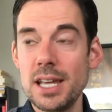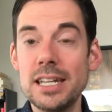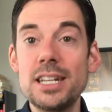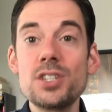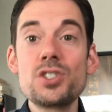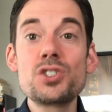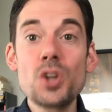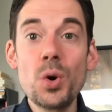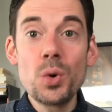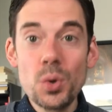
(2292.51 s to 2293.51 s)
And it is
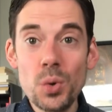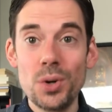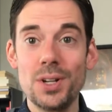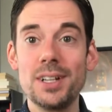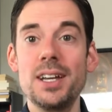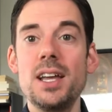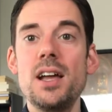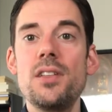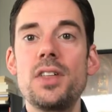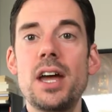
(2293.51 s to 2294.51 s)
so cool
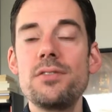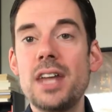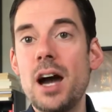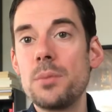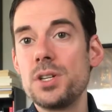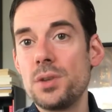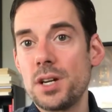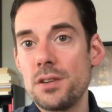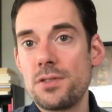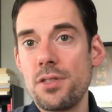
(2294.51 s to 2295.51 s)
that I've now been doing
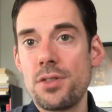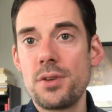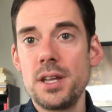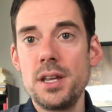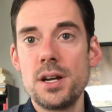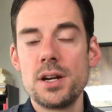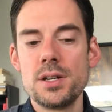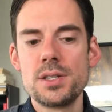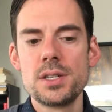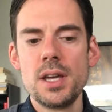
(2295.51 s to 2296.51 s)
it for 3
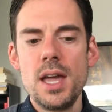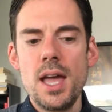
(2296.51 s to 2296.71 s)
years.